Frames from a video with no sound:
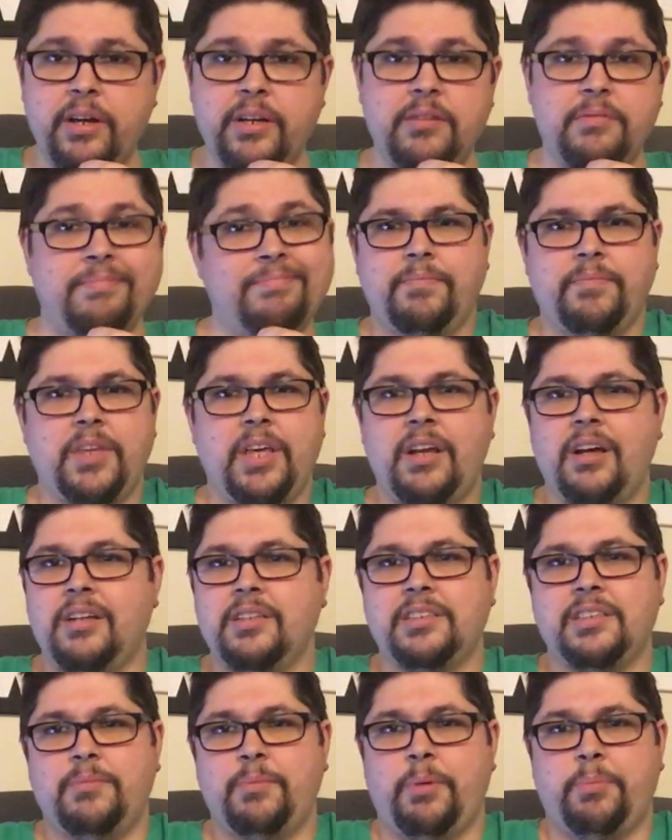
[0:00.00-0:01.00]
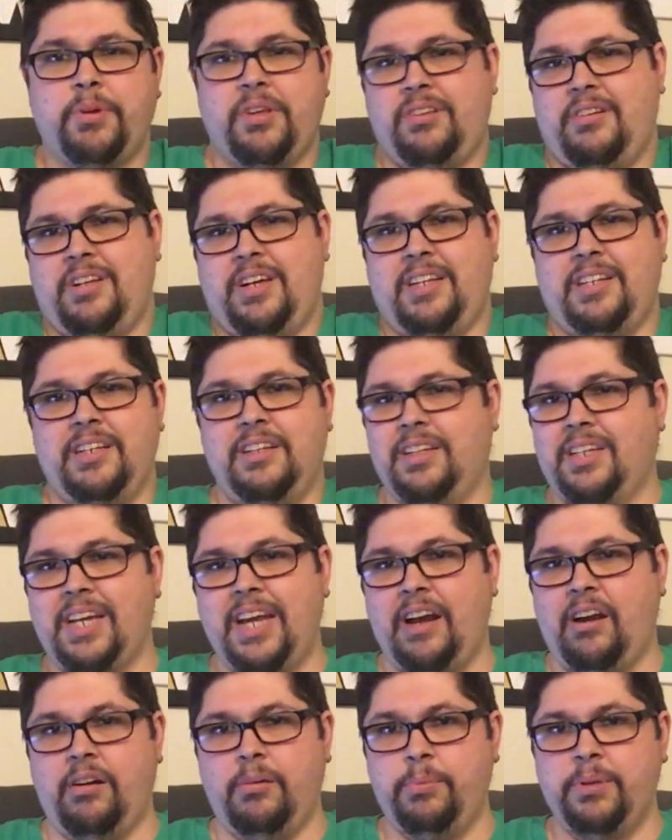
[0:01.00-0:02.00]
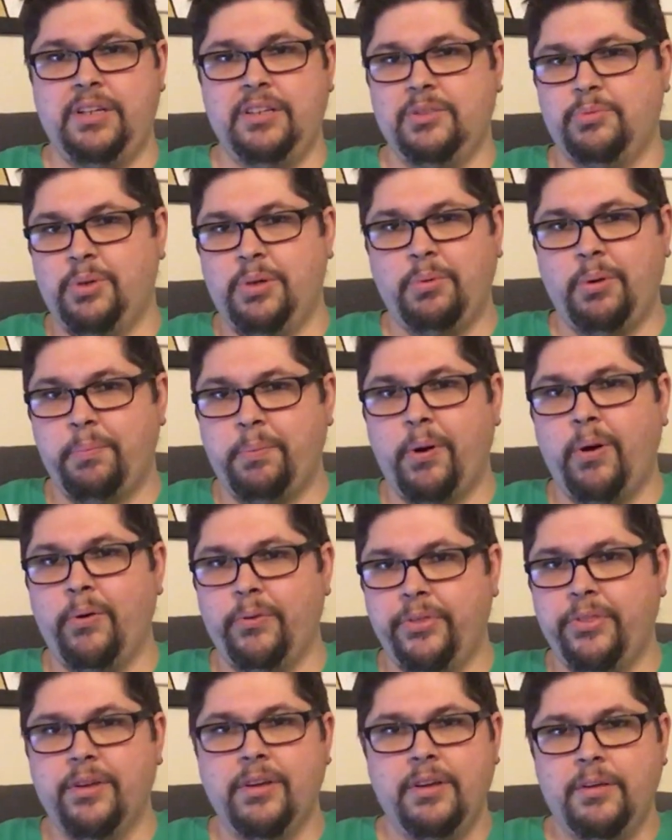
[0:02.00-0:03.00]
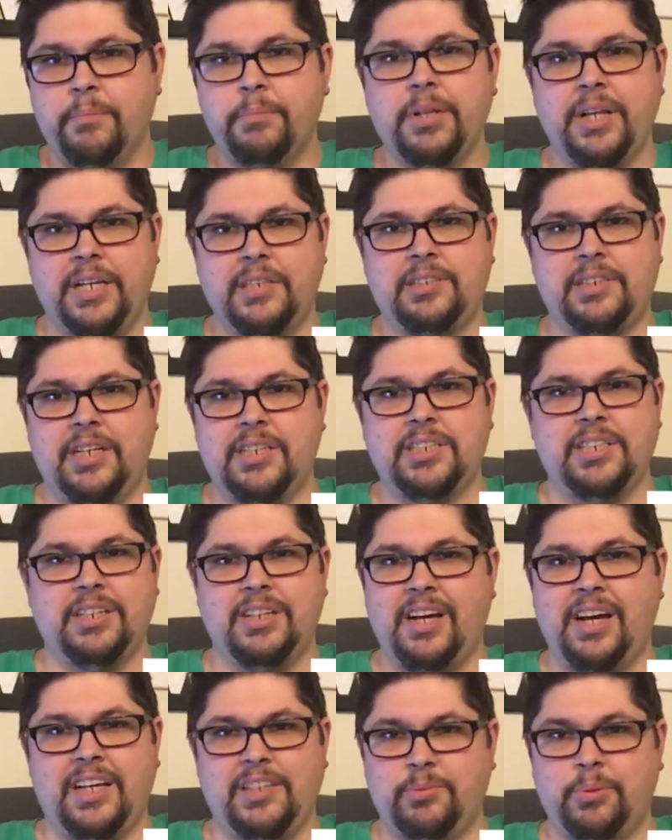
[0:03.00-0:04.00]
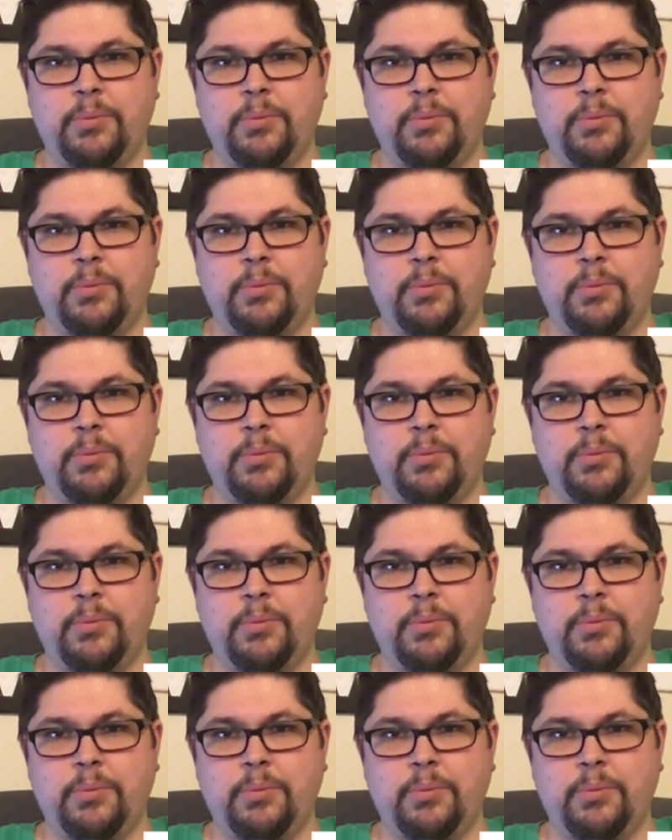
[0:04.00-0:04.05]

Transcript: and honestly, my brother and I didn't care because we were both PlayStation guys.